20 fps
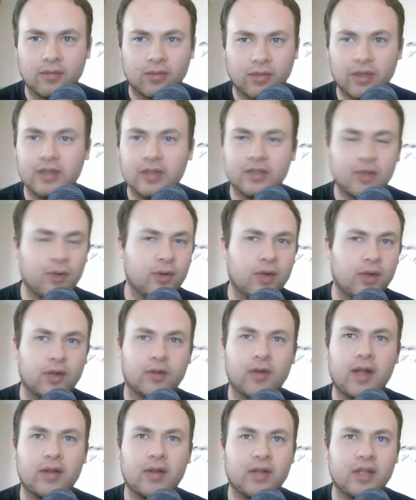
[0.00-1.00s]
things going on
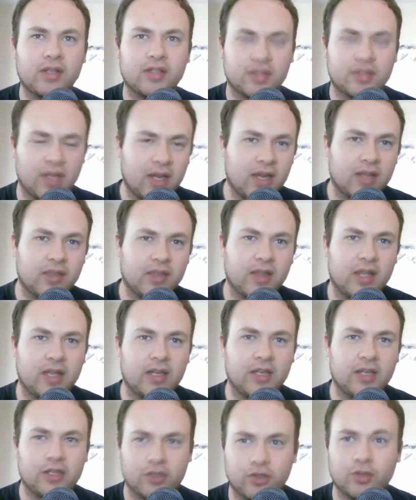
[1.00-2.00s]
around us saying
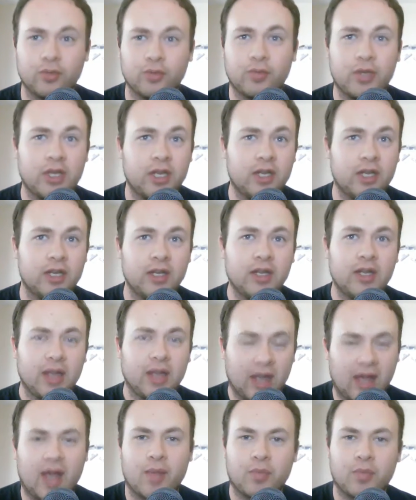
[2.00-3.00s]
that it should be
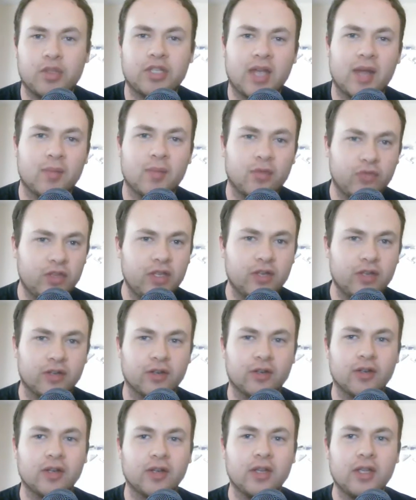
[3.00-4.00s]
a happy time of
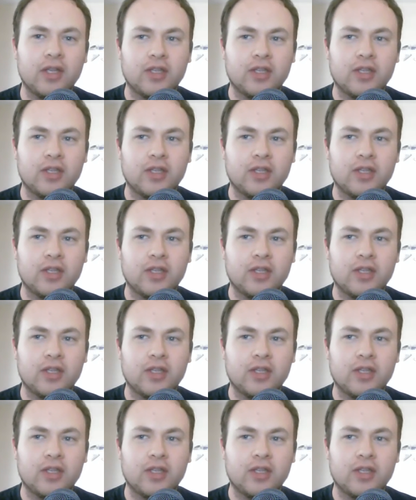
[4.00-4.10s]
year.